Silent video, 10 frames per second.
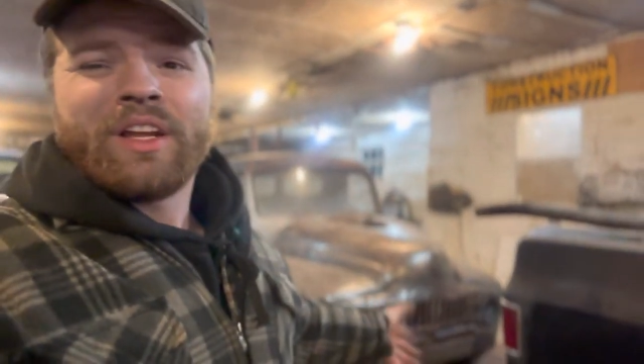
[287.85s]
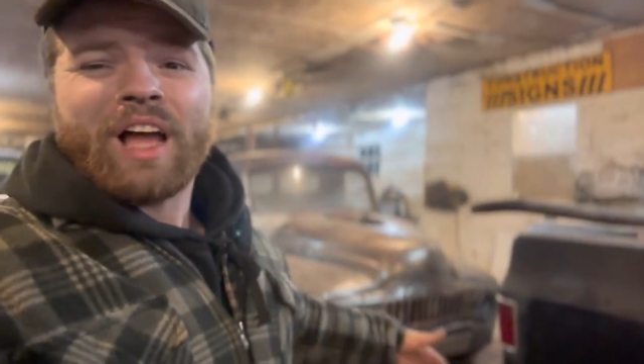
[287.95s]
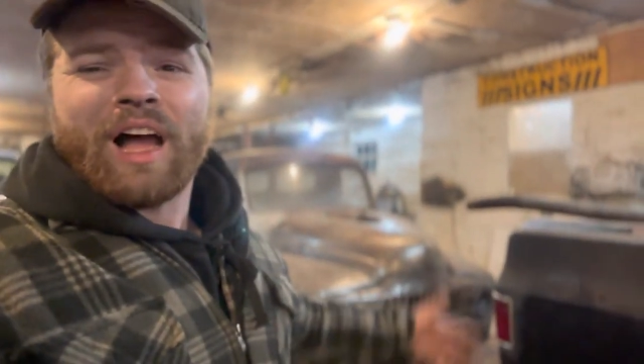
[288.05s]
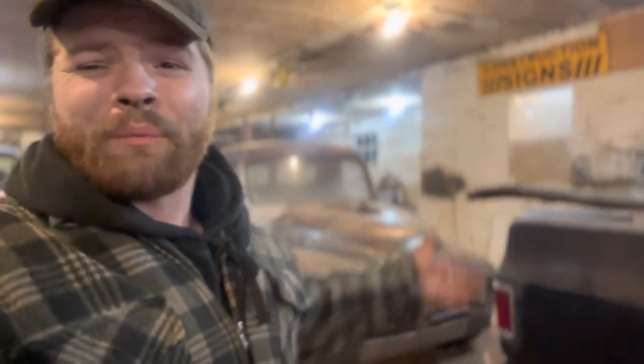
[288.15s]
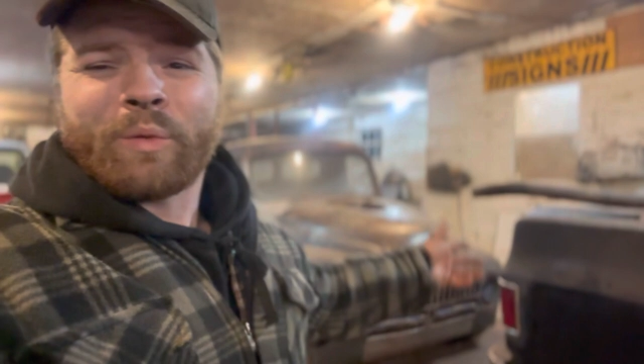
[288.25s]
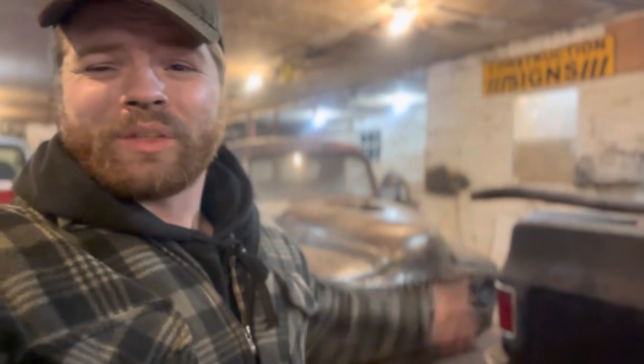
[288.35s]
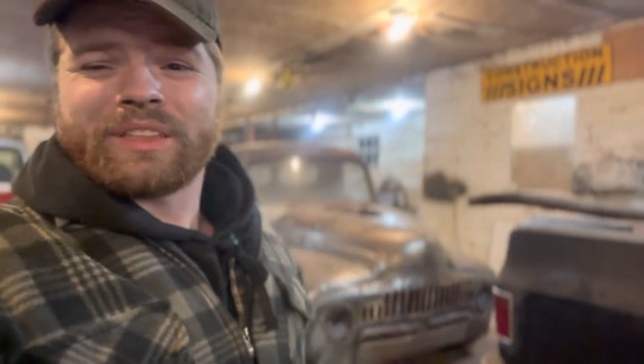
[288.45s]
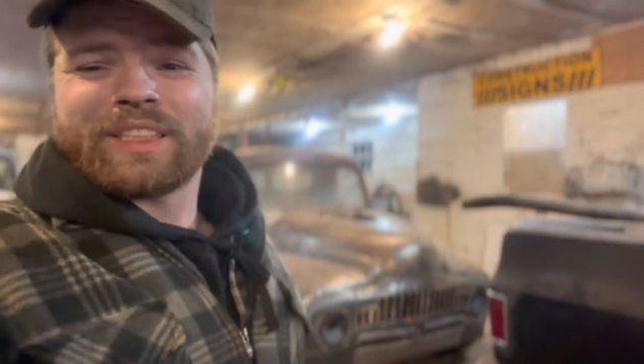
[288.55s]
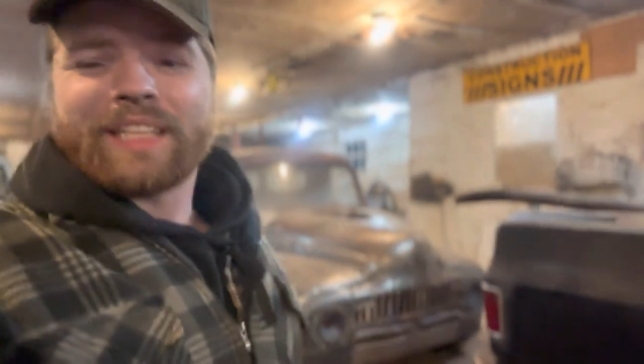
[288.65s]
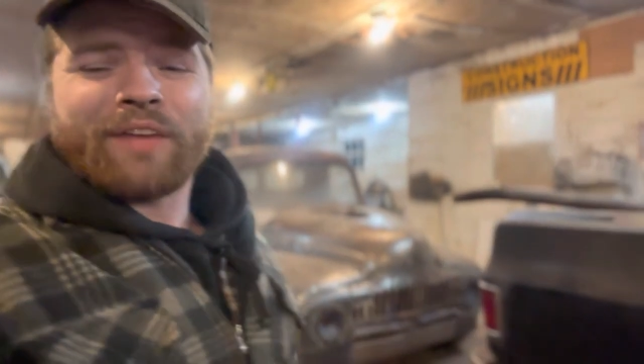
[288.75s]
upwards
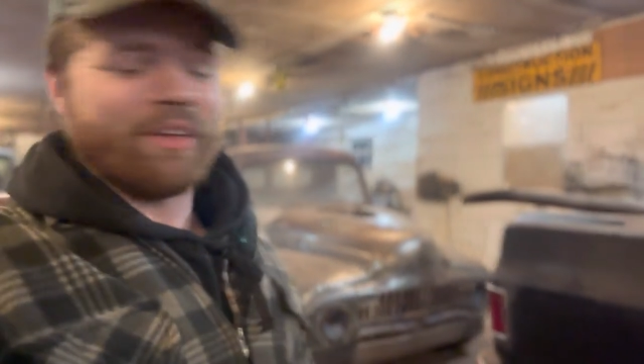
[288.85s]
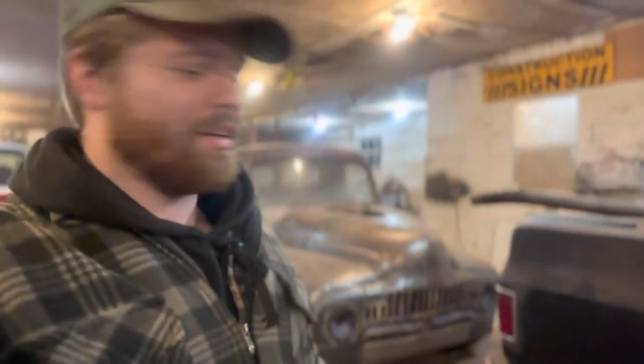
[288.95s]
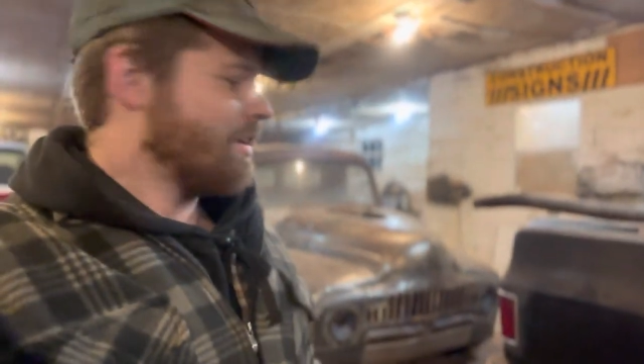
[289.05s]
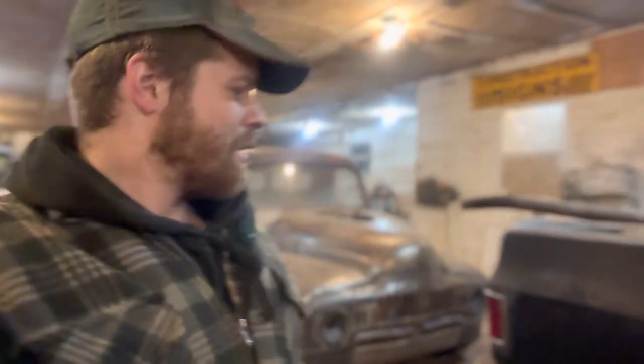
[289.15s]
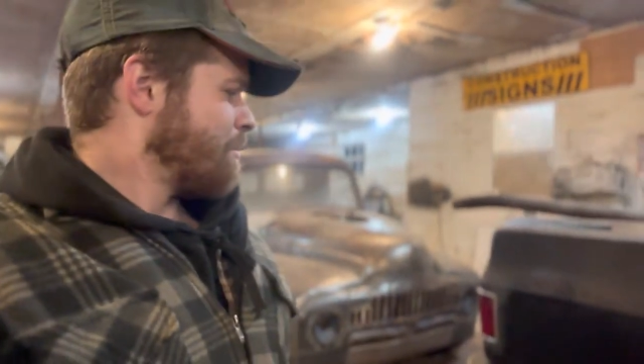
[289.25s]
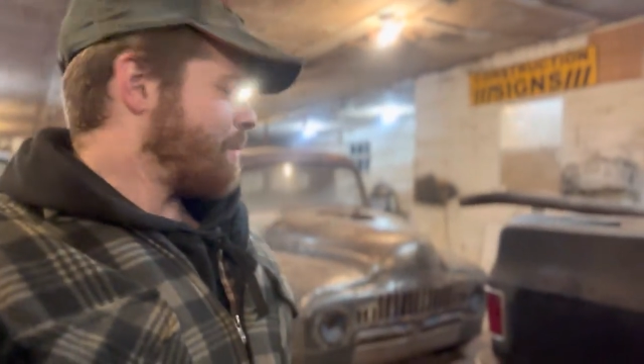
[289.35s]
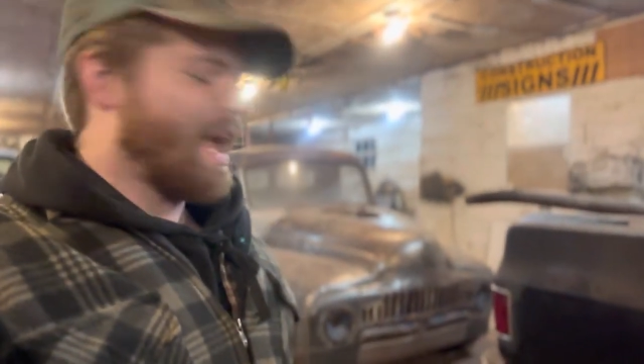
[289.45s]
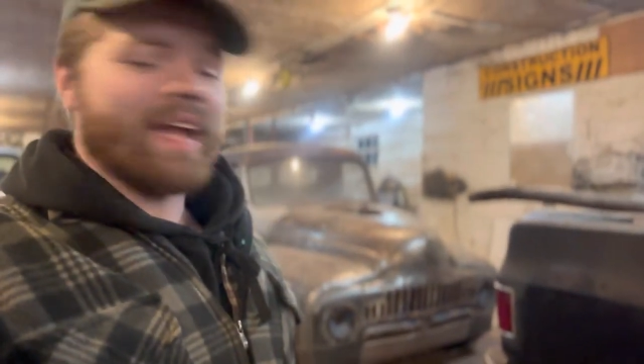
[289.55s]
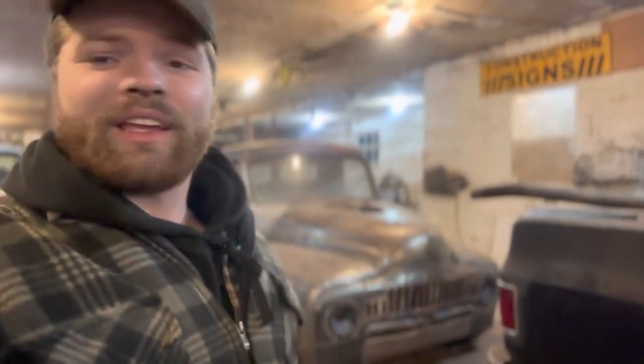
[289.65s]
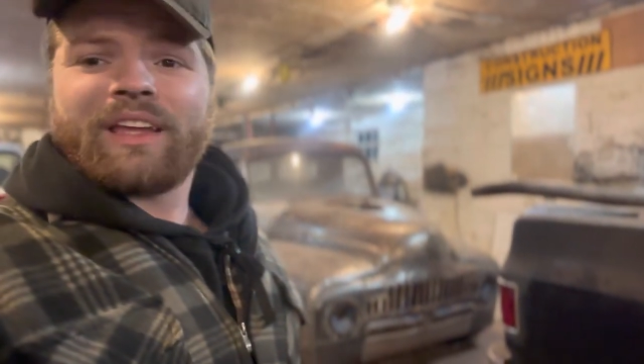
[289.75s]
of $7,000
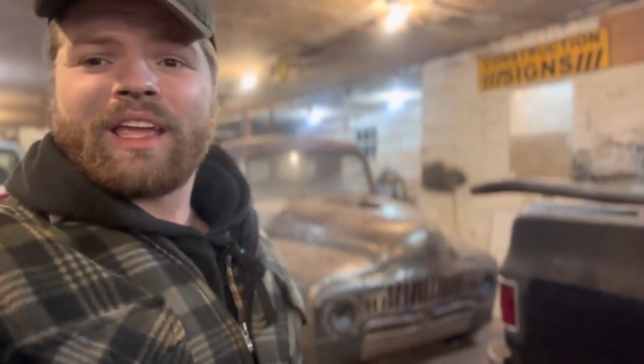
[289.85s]
back